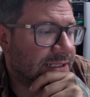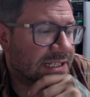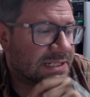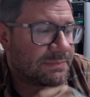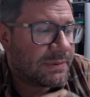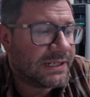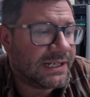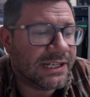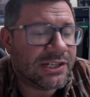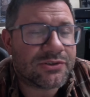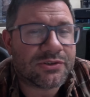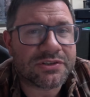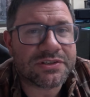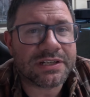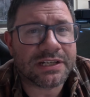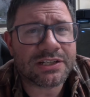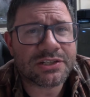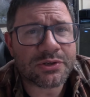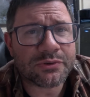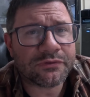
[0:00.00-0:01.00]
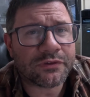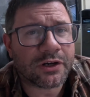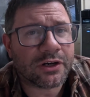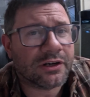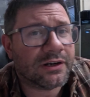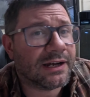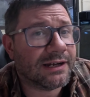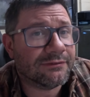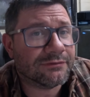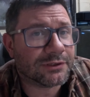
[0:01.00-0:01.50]
been interesting so
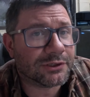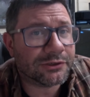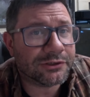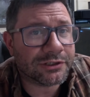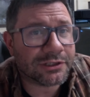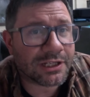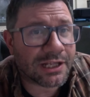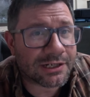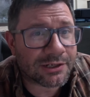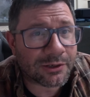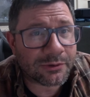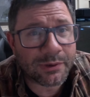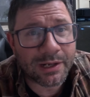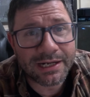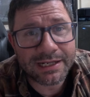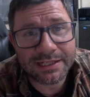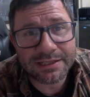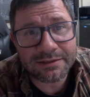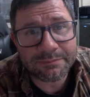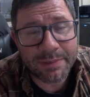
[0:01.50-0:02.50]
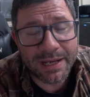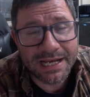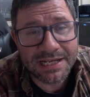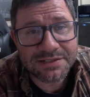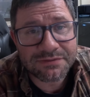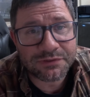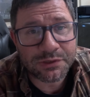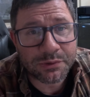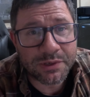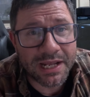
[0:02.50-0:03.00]
far. I've learned a lot already in the
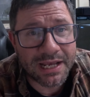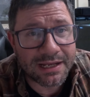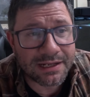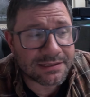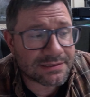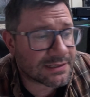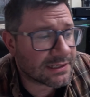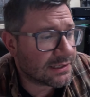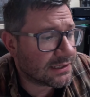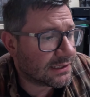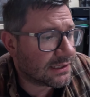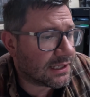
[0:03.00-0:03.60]
past few days.